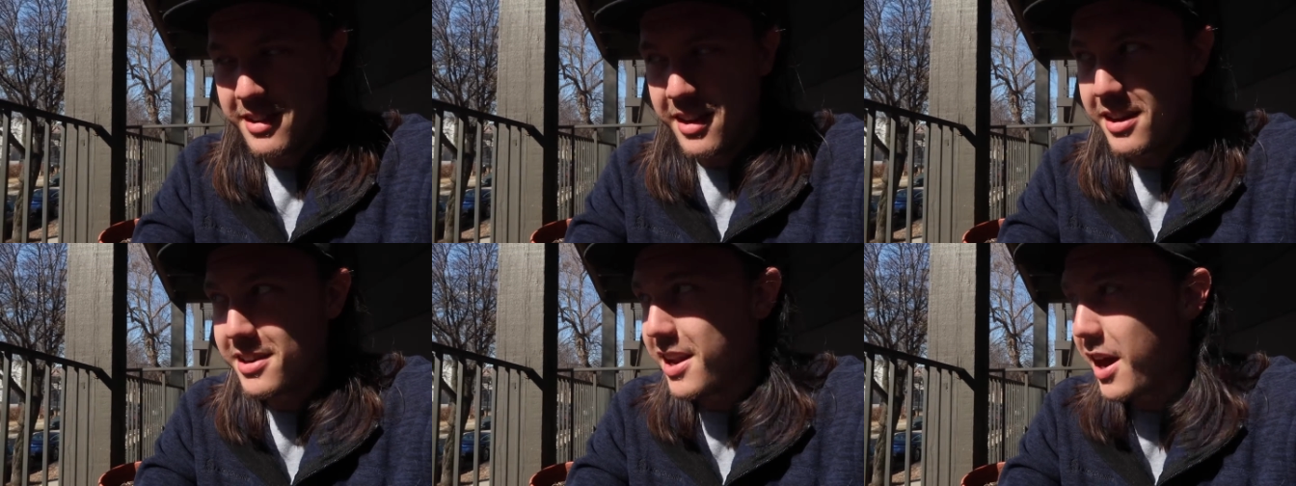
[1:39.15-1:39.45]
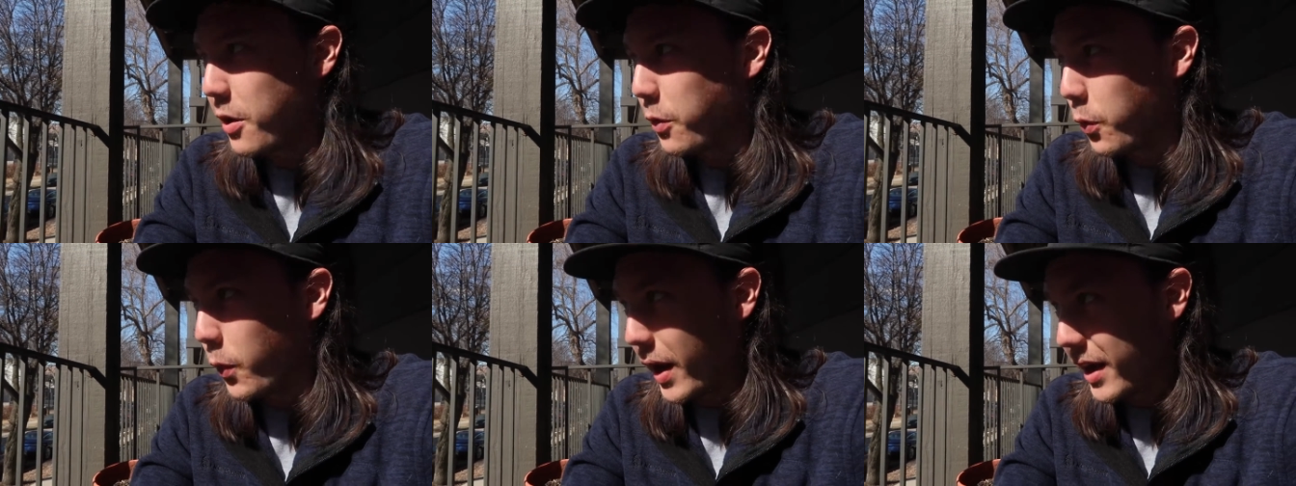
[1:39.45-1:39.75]
and
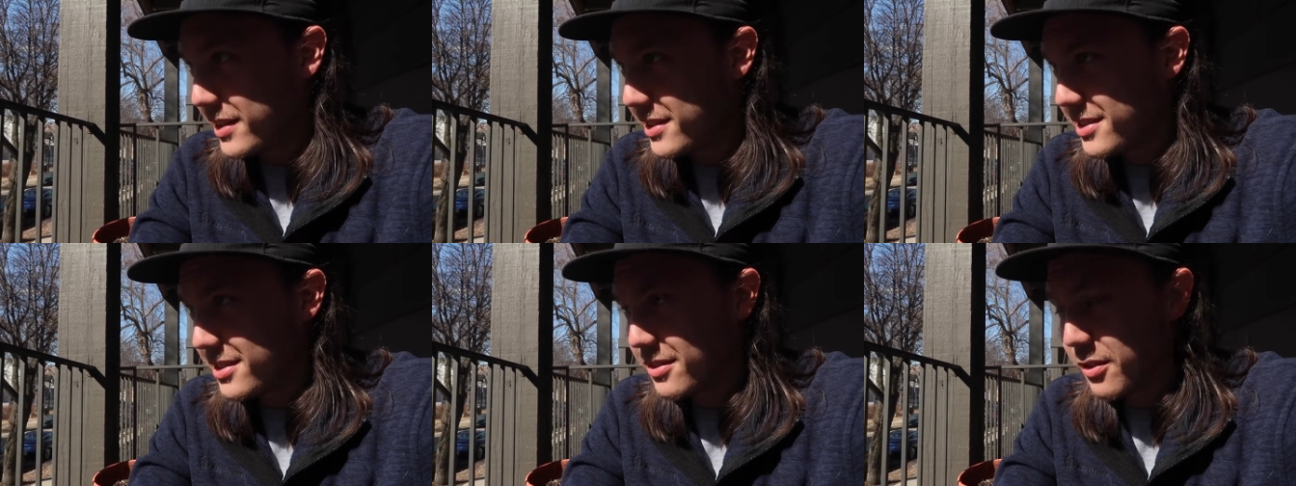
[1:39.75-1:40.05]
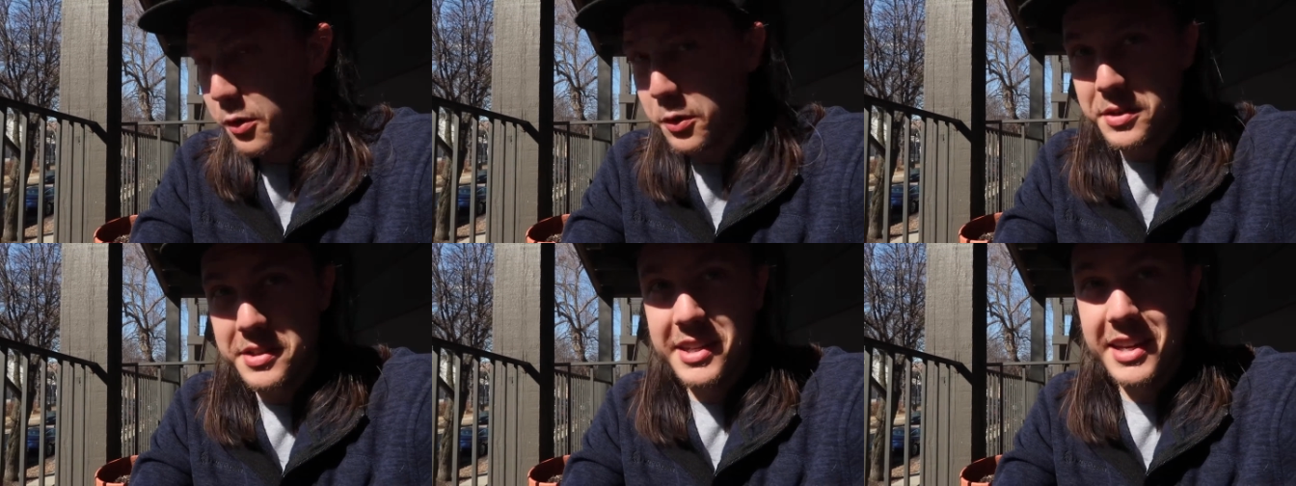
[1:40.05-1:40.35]
not wet
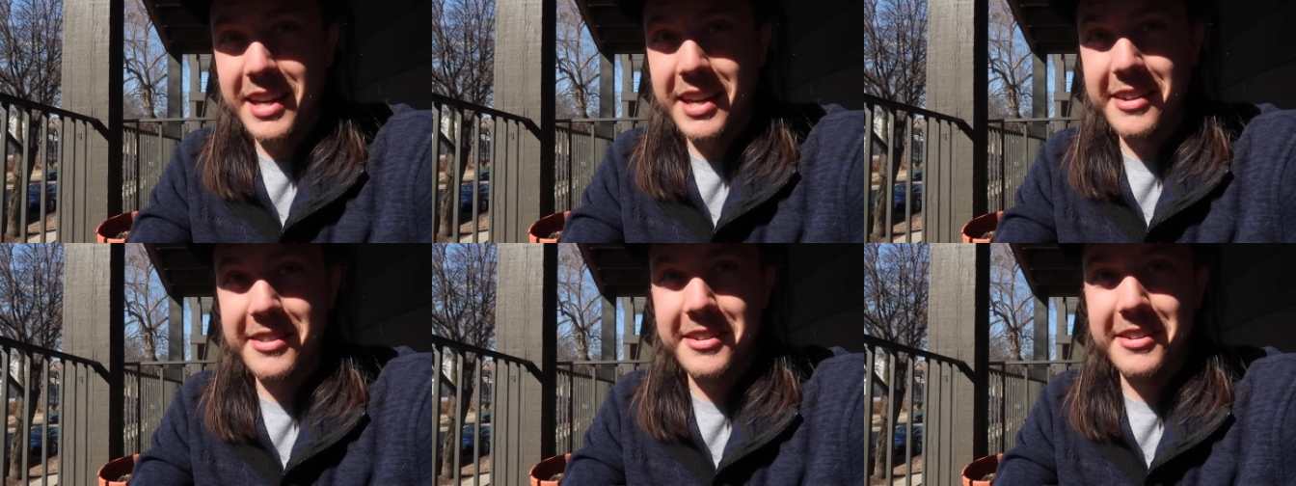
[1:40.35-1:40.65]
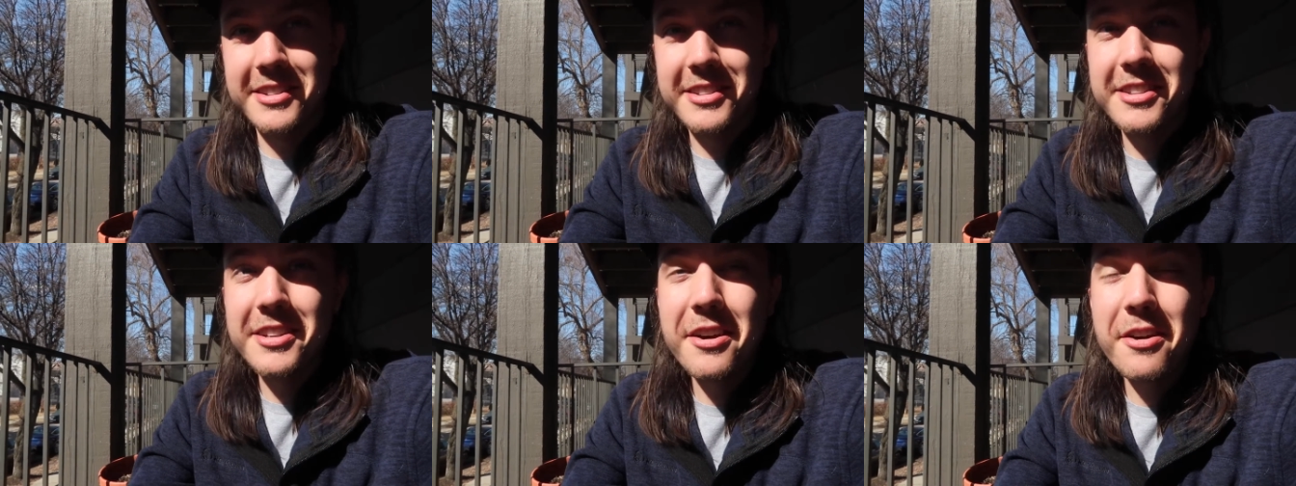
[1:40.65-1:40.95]
or sitting in
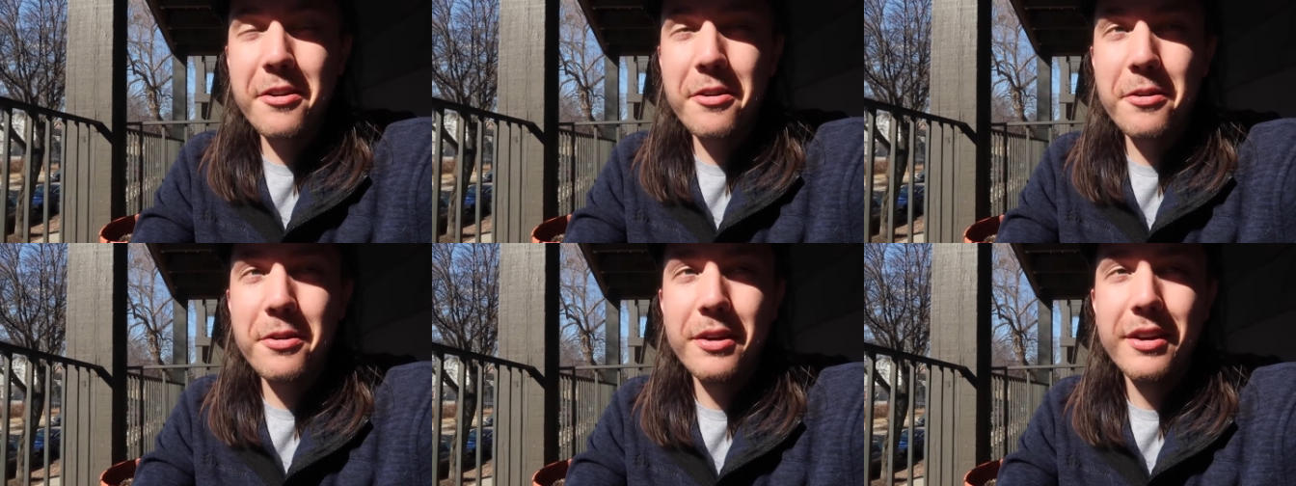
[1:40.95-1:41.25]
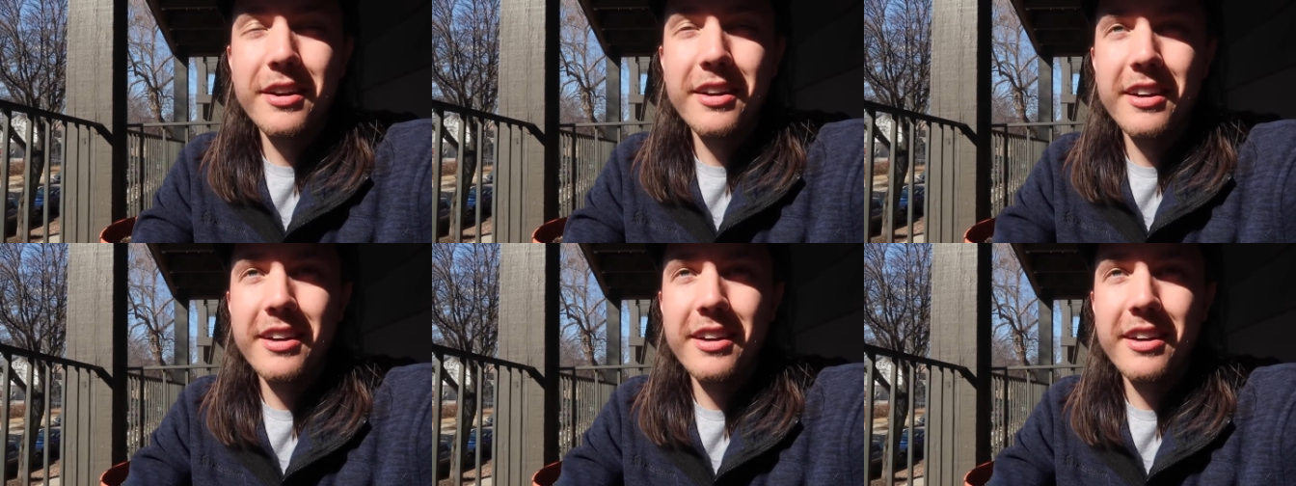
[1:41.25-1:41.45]
the snow.